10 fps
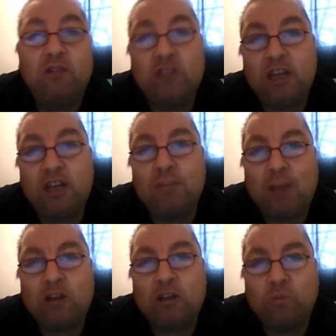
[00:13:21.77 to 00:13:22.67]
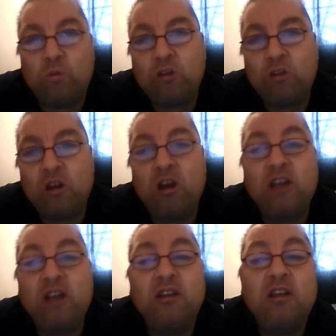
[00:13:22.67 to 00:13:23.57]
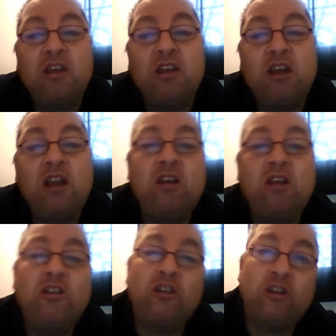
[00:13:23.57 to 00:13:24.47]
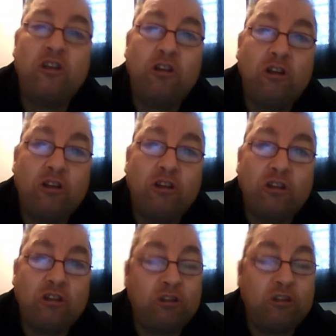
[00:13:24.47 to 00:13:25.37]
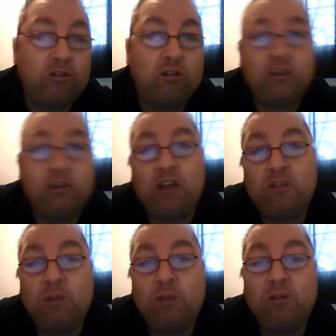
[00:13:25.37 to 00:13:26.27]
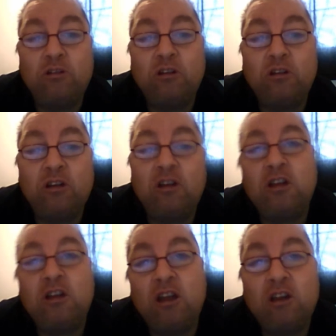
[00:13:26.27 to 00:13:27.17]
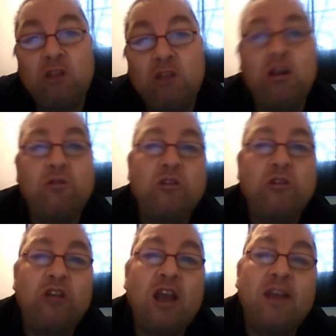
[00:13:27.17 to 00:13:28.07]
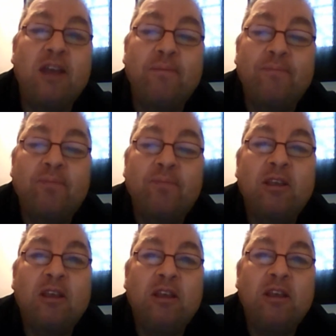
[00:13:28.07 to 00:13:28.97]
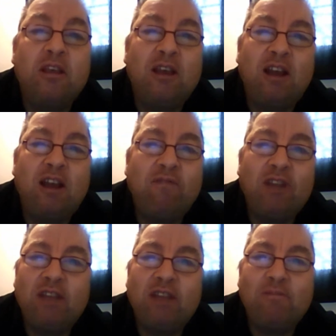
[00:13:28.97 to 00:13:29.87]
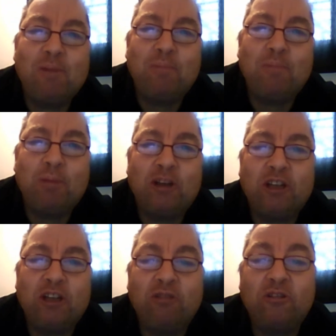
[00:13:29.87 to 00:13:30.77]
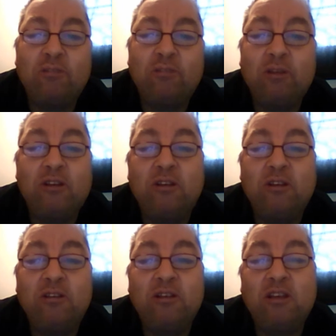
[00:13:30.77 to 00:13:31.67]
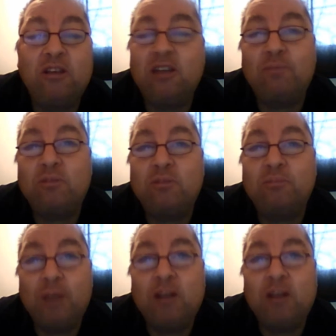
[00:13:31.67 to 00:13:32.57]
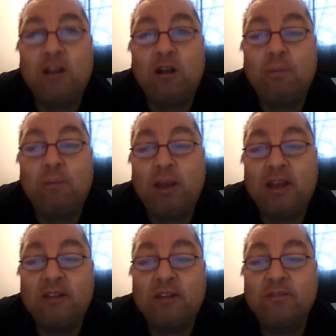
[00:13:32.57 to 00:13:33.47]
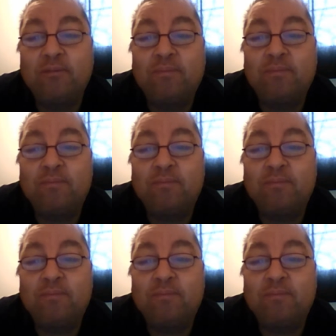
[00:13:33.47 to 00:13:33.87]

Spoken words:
I was taken back to Ward 9 and they asked the nurses to contact Simone so that they could let her know that I was okay. I don't really remember much else because, except being in a lot of pain.